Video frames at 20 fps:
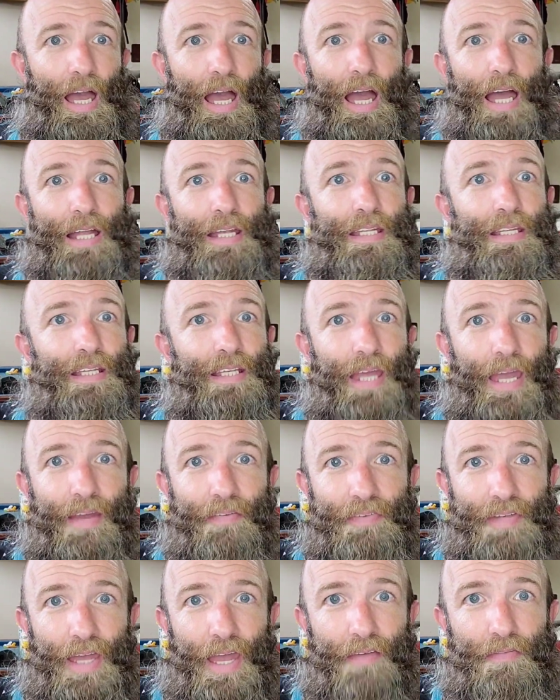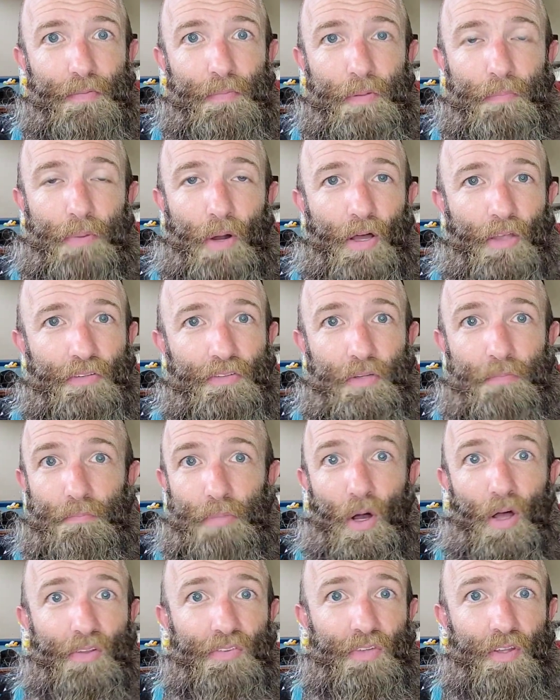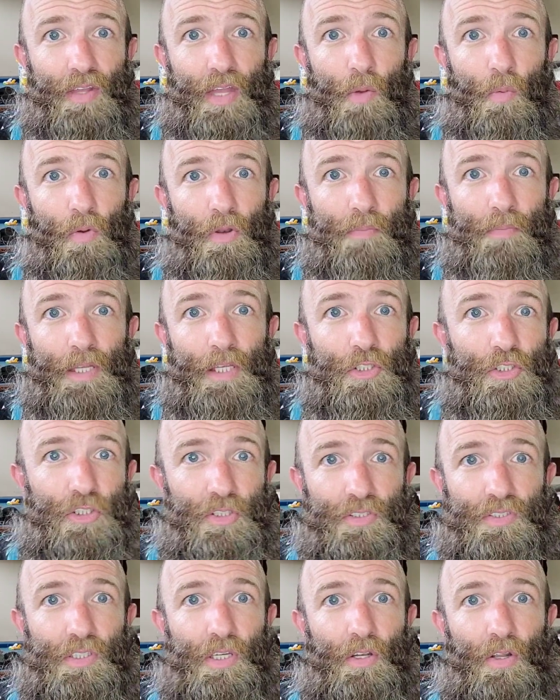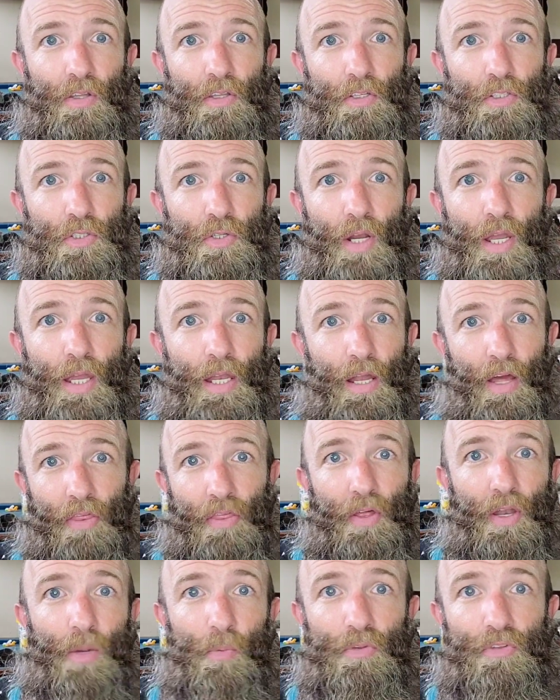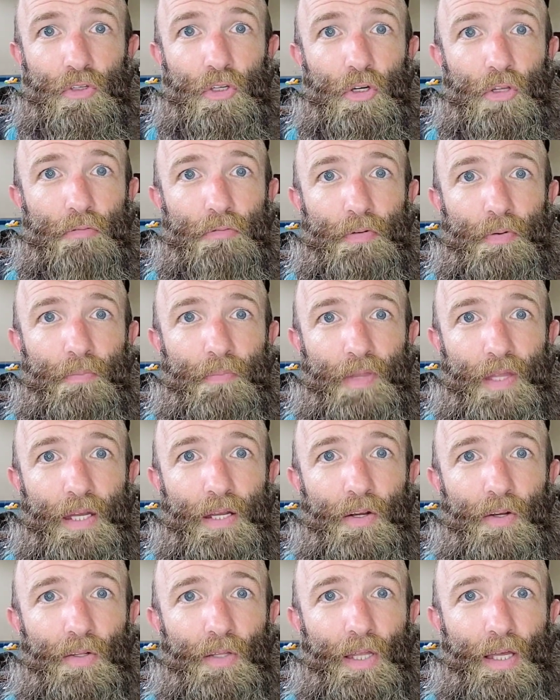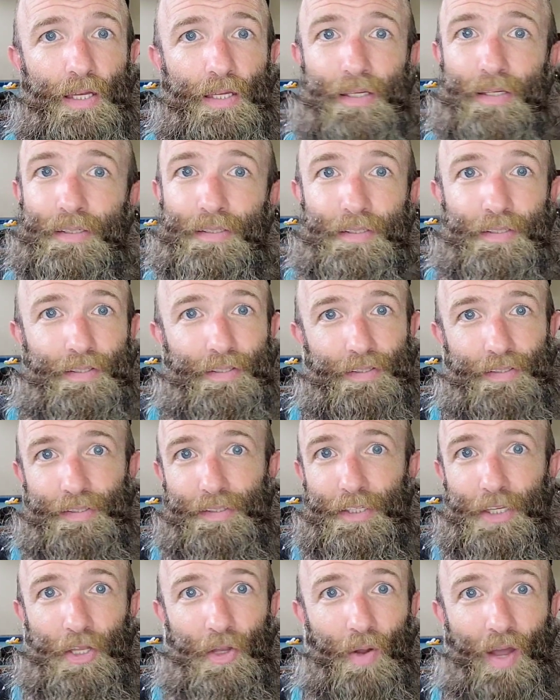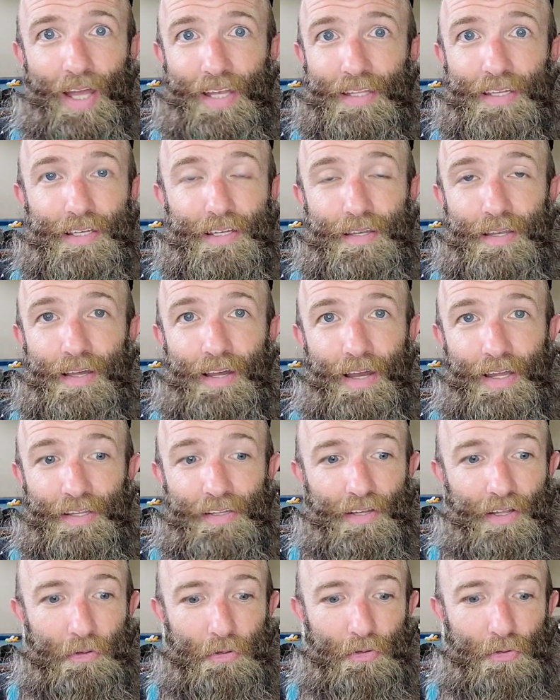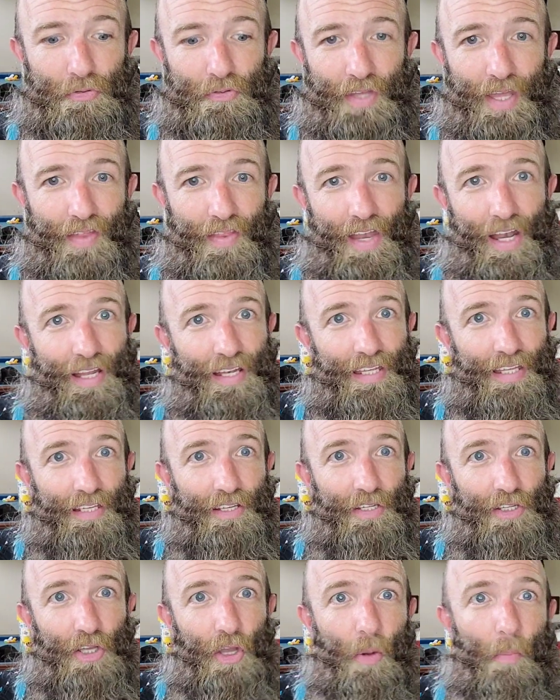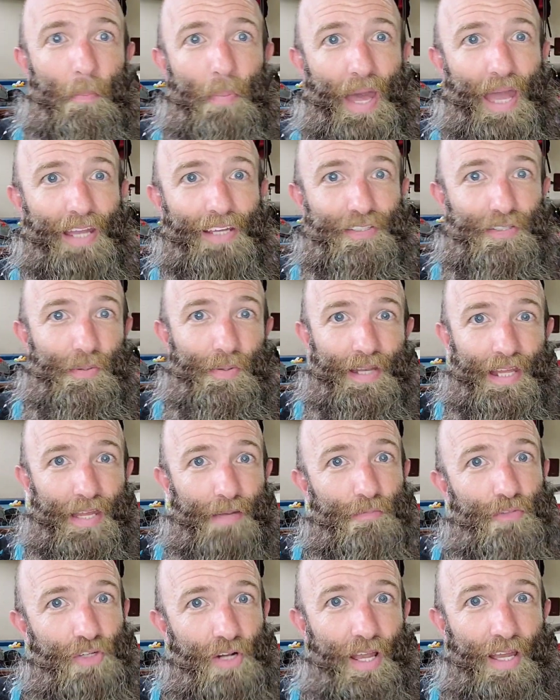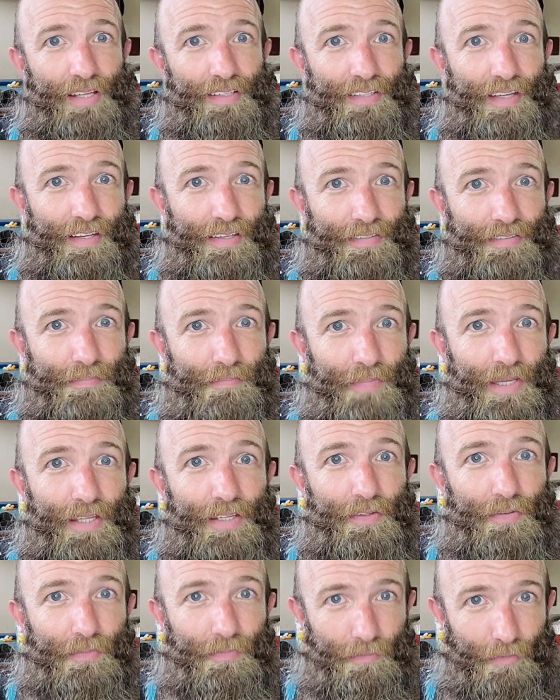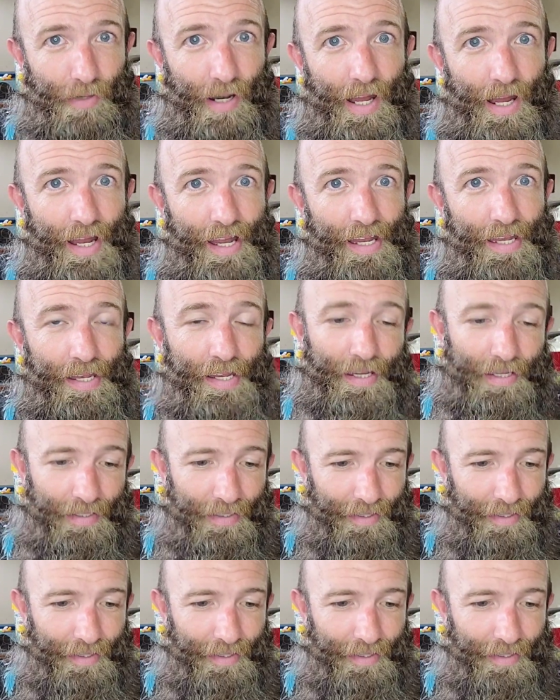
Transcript: I didn't have to have them in Boston. Boston, they wanted me to just get on the train. I thought I was good from there. Like, you know, I didn't understand that I needed to go back to an Amtrak desk mid-ride